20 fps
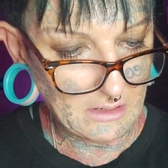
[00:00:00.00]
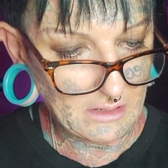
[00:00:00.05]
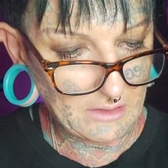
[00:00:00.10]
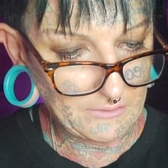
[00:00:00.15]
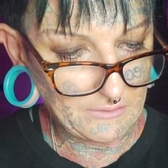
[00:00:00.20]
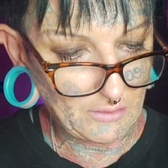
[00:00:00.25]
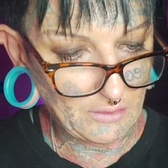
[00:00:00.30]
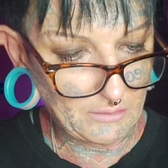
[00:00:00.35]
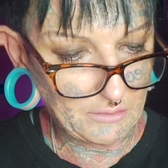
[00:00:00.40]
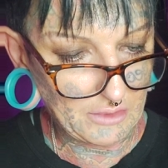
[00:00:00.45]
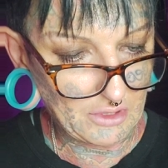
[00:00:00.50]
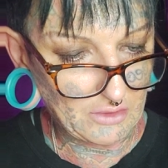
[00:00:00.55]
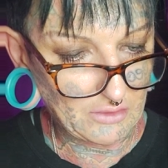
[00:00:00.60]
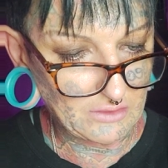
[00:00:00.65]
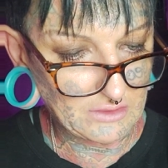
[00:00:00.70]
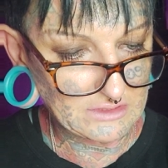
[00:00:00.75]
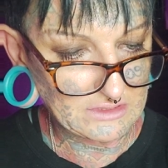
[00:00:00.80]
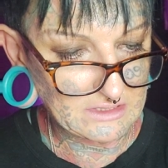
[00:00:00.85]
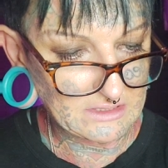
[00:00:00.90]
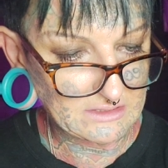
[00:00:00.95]
thought
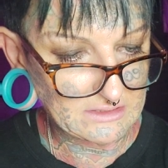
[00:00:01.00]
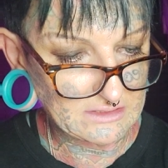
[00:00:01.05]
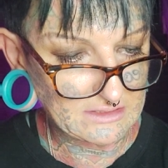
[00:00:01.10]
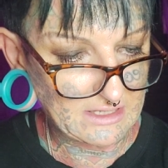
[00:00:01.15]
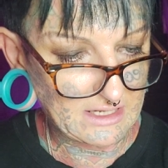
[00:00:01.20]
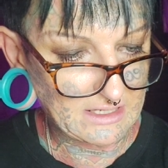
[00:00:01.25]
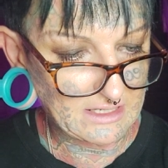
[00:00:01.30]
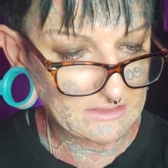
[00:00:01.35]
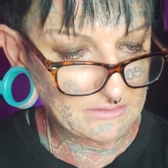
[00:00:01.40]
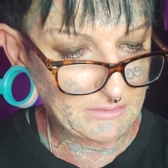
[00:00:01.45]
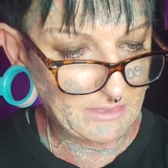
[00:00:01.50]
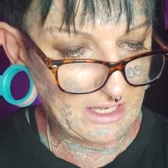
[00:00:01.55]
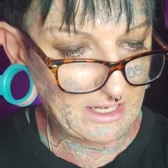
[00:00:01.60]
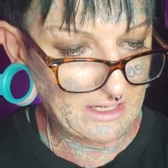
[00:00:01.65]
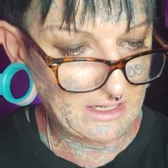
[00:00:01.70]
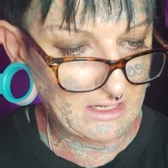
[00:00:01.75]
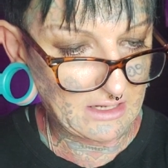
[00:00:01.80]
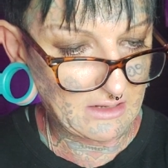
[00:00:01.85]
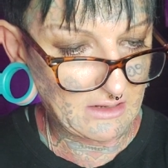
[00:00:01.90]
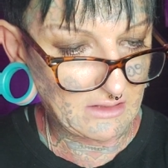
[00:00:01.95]
because it's nice
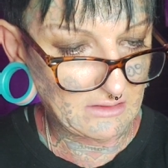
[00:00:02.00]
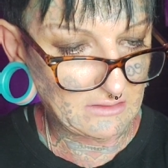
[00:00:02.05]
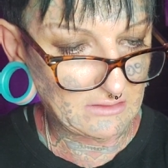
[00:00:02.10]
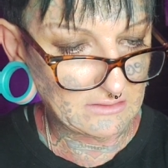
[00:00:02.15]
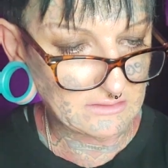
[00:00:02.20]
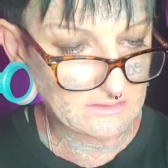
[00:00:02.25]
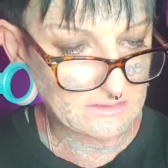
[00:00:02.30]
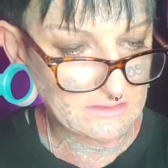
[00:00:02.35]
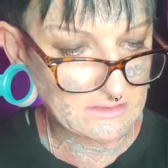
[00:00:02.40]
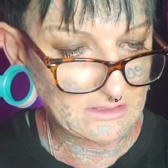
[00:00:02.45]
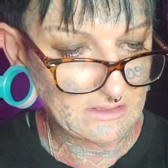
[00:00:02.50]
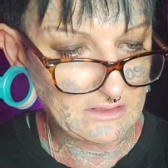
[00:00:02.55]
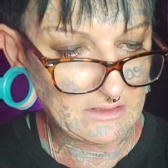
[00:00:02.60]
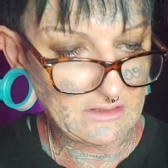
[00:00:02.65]
bright colours